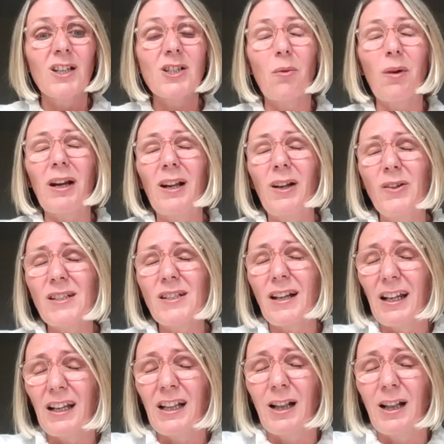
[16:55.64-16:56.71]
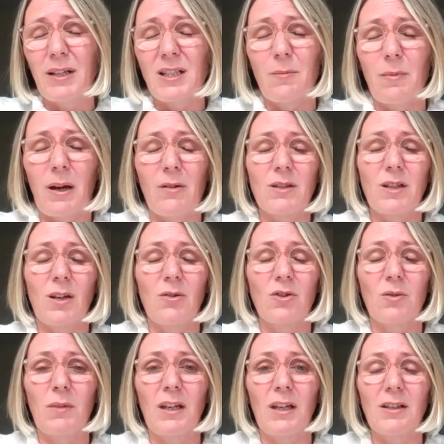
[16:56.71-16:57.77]
So I learned a little bit about
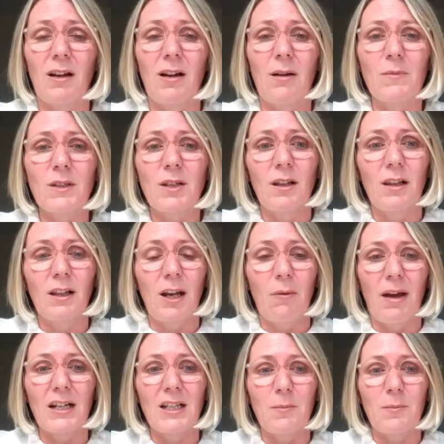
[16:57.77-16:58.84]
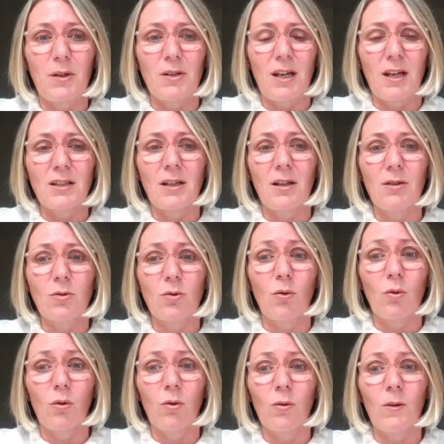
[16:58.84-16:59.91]
social media. I'm certainly no expert at it at
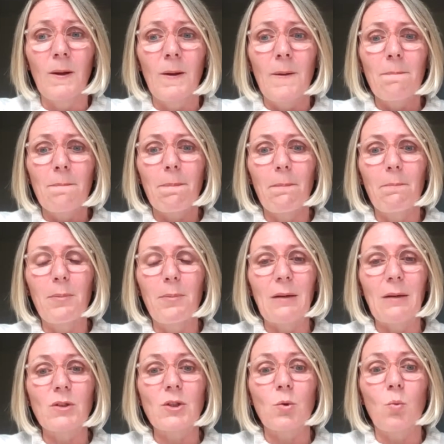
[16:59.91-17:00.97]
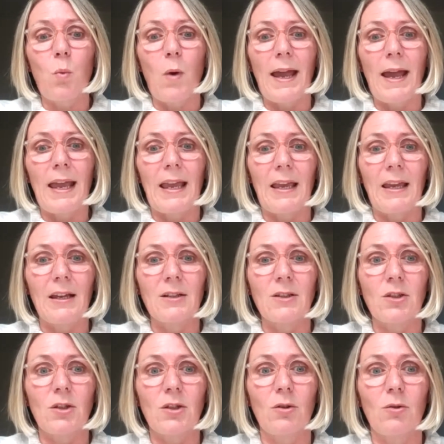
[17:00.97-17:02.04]
all, but it was a way
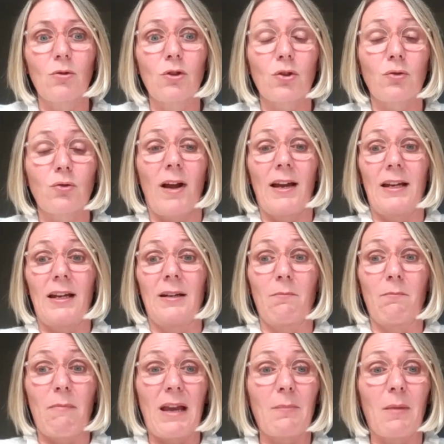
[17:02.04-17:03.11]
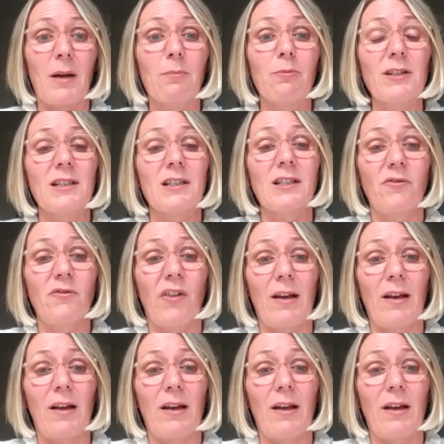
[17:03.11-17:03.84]
to try and make my presence